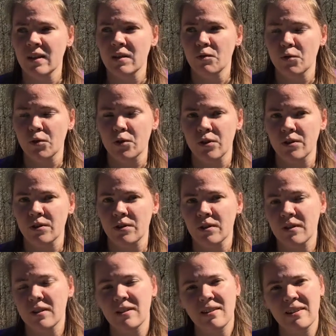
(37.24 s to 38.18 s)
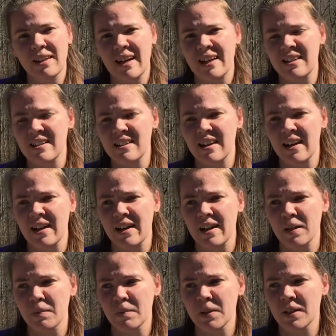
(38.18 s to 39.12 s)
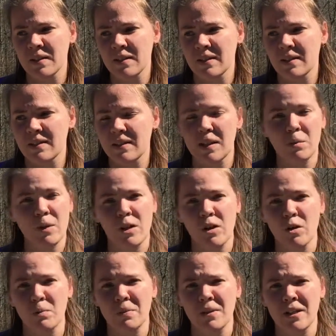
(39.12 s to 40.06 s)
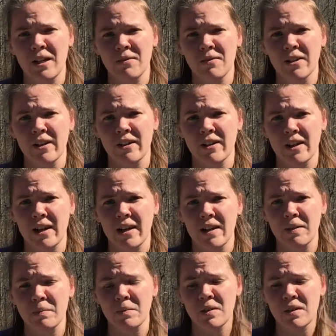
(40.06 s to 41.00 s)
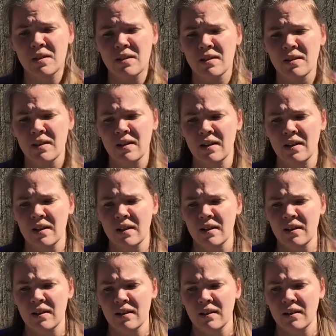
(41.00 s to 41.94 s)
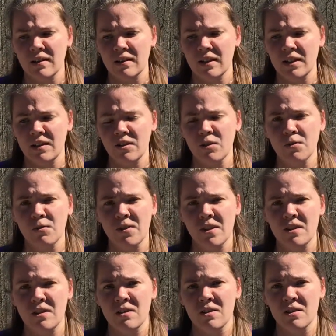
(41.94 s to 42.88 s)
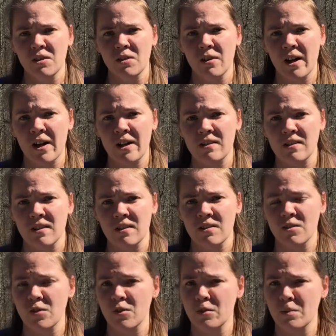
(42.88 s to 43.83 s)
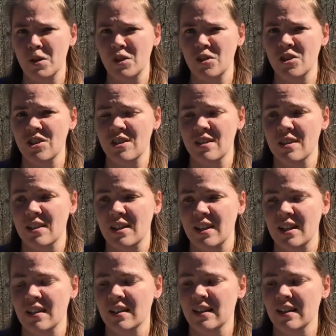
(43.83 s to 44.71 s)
for that time that we hope never comes, that you face a crisis or emergency.